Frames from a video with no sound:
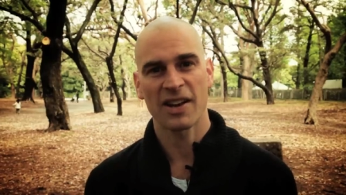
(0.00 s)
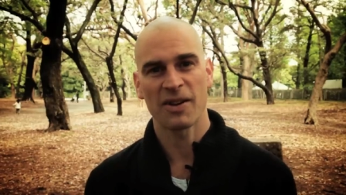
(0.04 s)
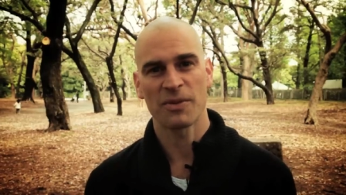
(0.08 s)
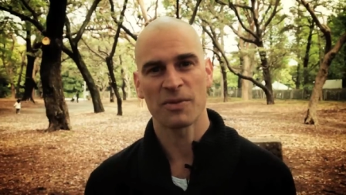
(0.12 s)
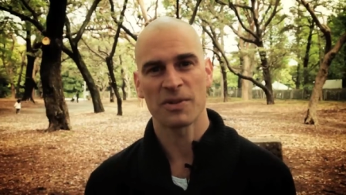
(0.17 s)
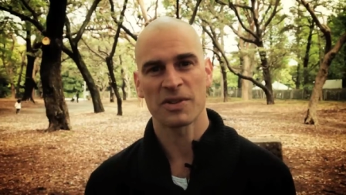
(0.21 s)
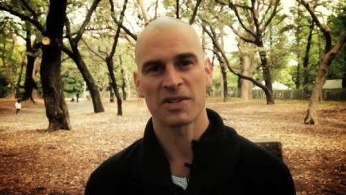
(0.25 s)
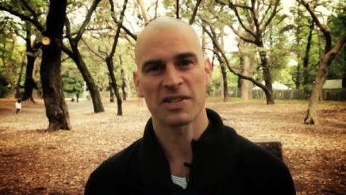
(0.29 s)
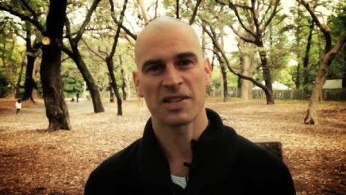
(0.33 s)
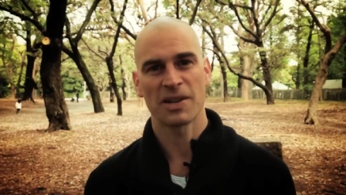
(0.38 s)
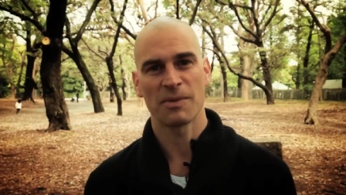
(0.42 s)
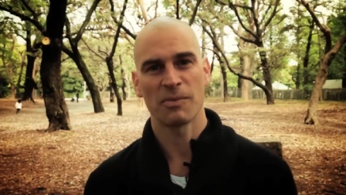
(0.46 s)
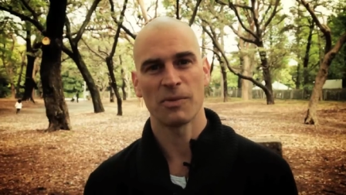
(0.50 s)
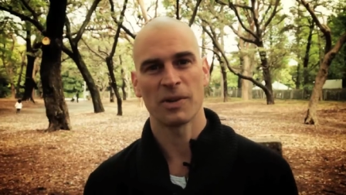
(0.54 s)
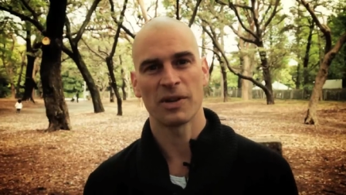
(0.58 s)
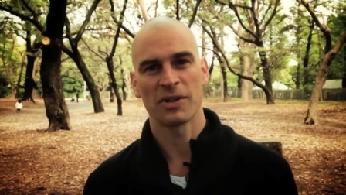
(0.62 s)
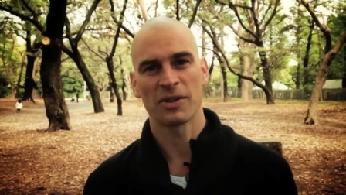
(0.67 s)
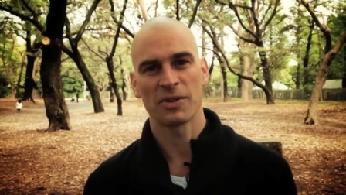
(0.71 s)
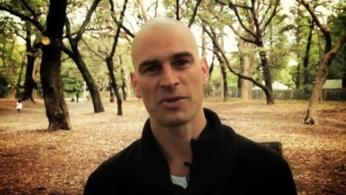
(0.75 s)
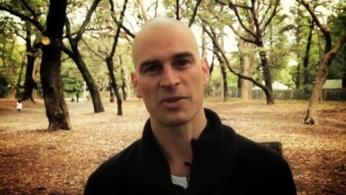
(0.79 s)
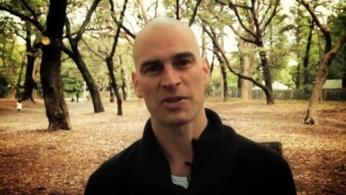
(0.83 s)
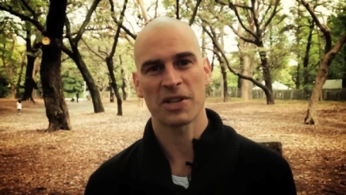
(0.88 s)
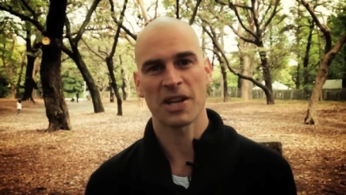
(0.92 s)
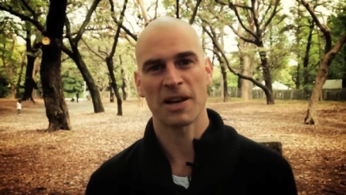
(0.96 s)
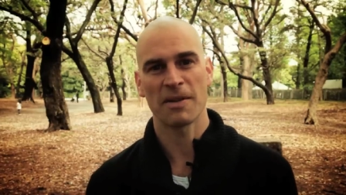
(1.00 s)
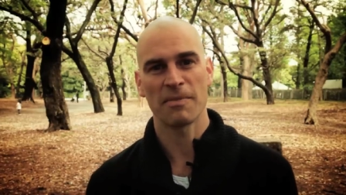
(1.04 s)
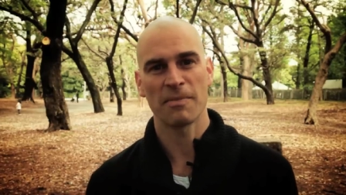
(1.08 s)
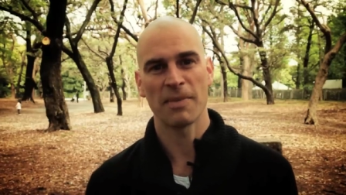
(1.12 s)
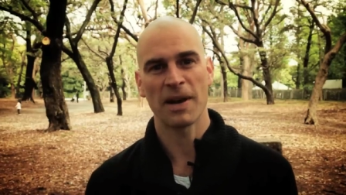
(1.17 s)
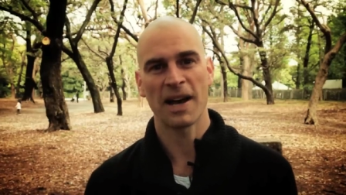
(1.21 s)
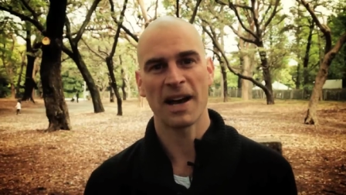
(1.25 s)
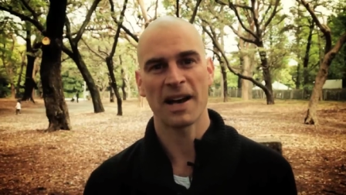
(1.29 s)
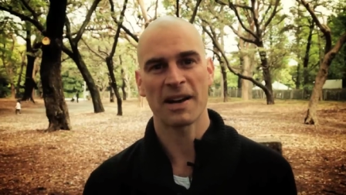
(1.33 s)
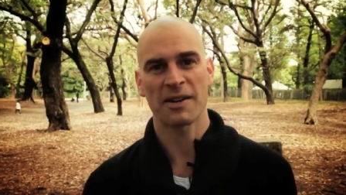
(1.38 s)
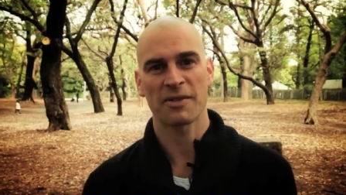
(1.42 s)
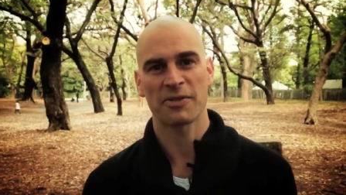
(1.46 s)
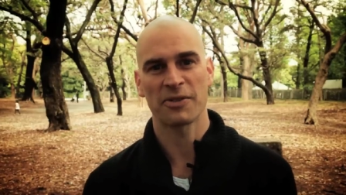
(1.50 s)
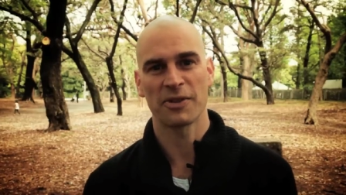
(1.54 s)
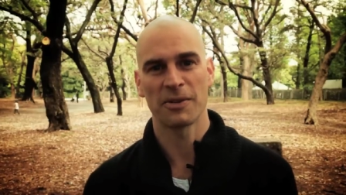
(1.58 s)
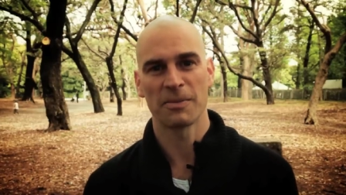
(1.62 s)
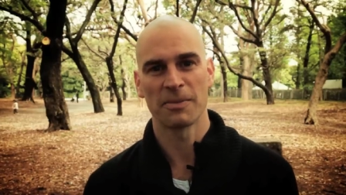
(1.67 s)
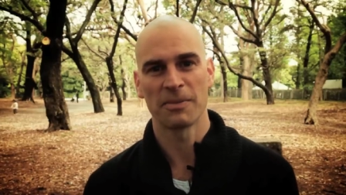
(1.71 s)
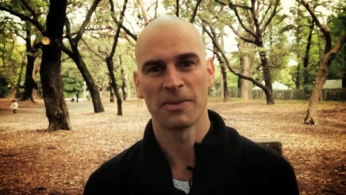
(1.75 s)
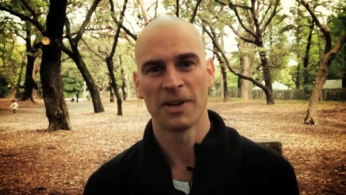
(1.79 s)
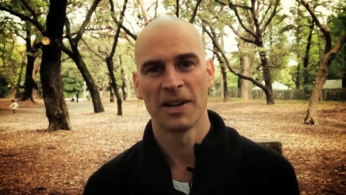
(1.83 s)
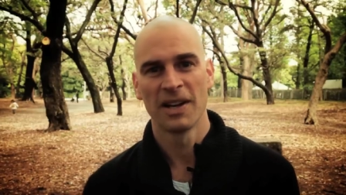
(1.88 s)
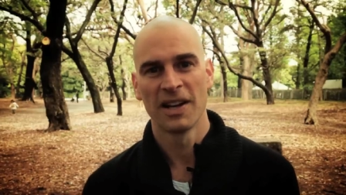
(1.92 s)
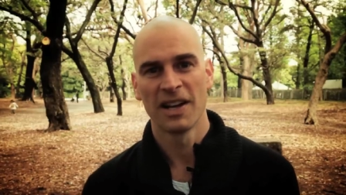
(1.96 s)
out with someone who's come back
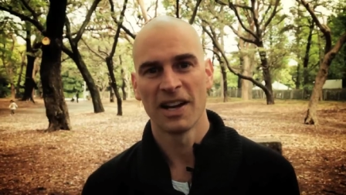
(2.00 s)
from